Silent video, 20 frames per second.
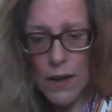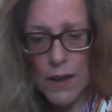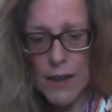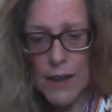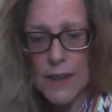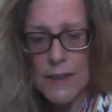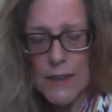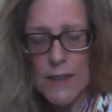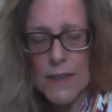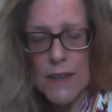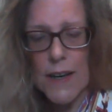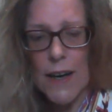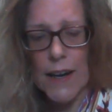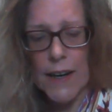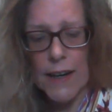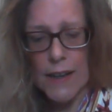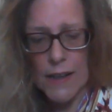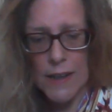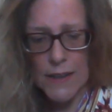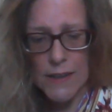It's
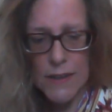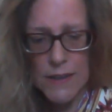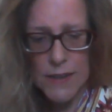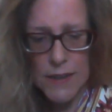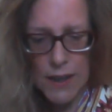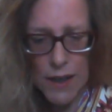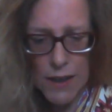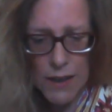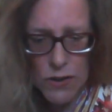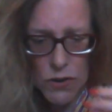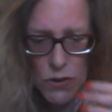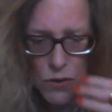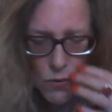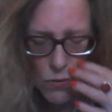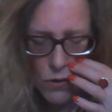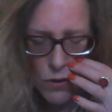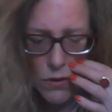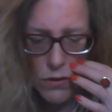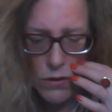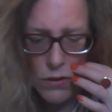a
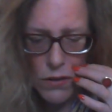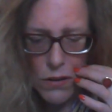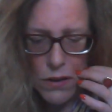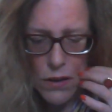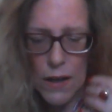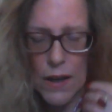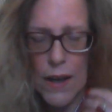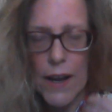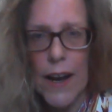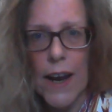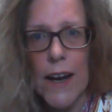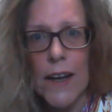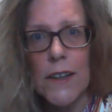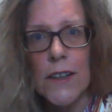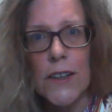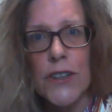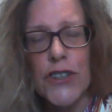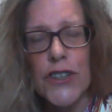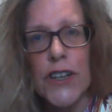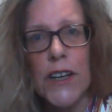continual
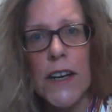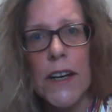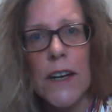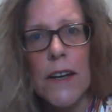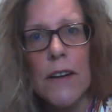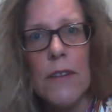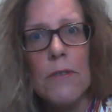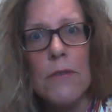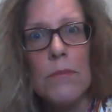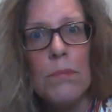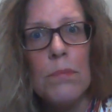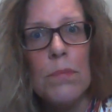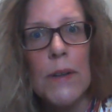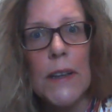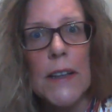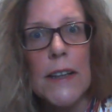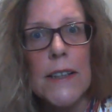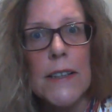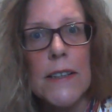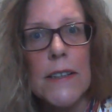energy
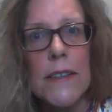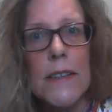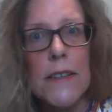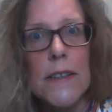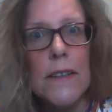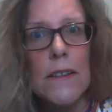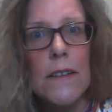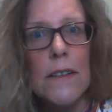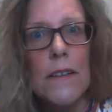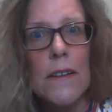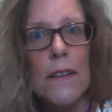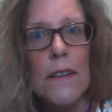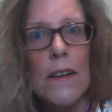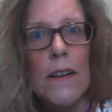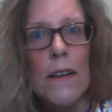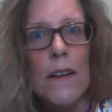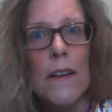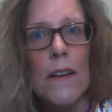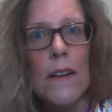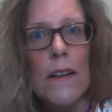bliss.
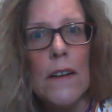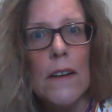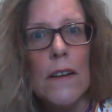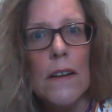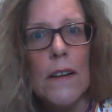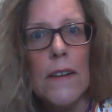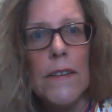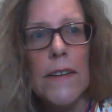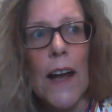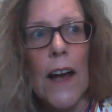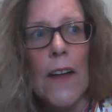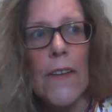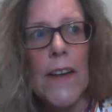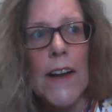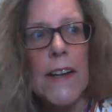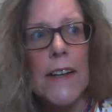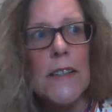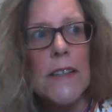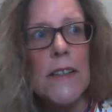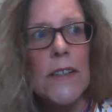Now
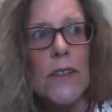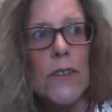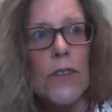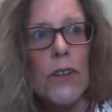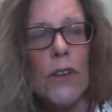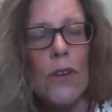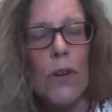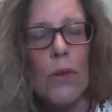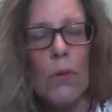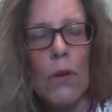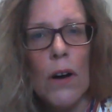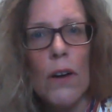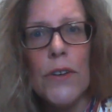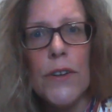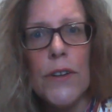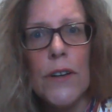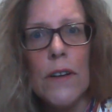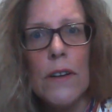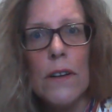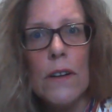that is a new
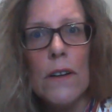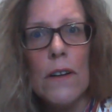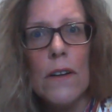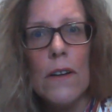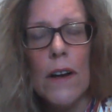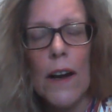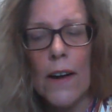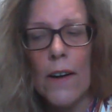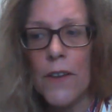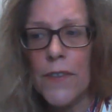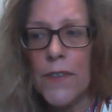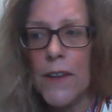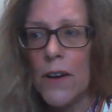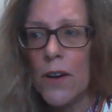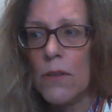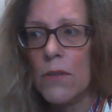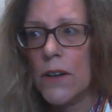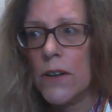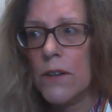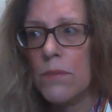quote, and I think
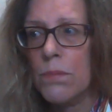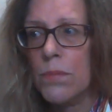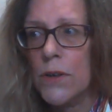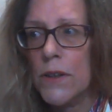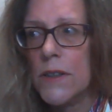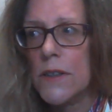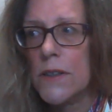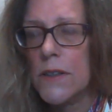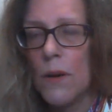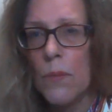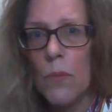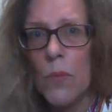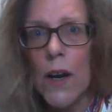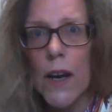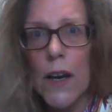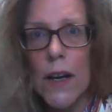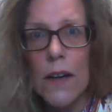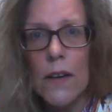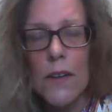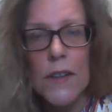I'm going to put it
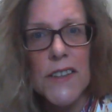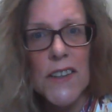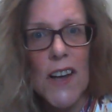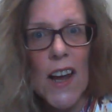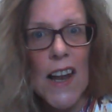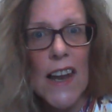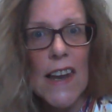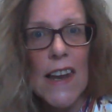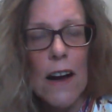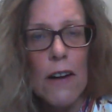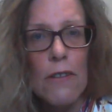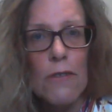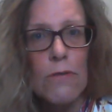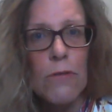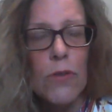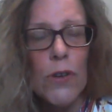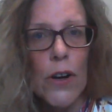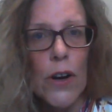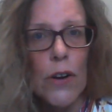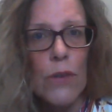somewhere because I
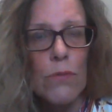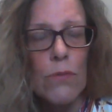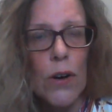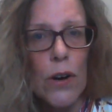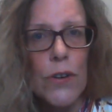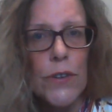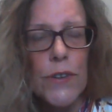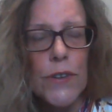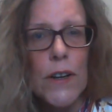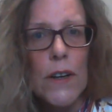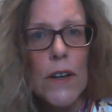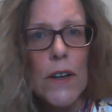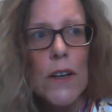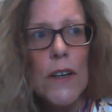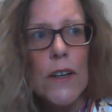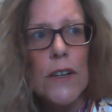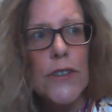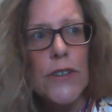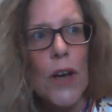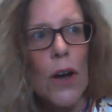love what I wrote,
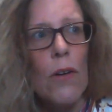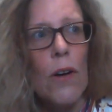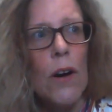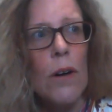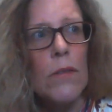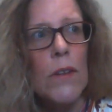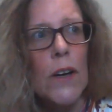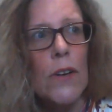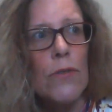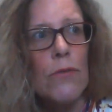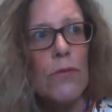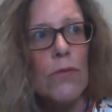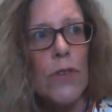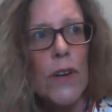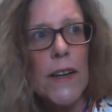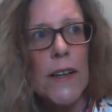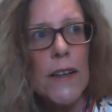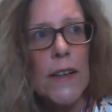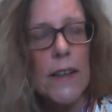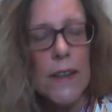so I'm going to
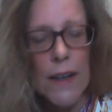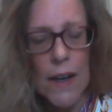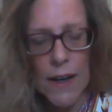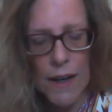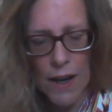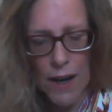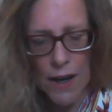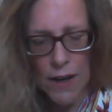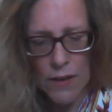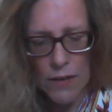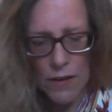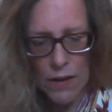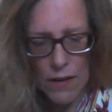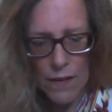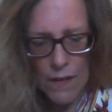read it again.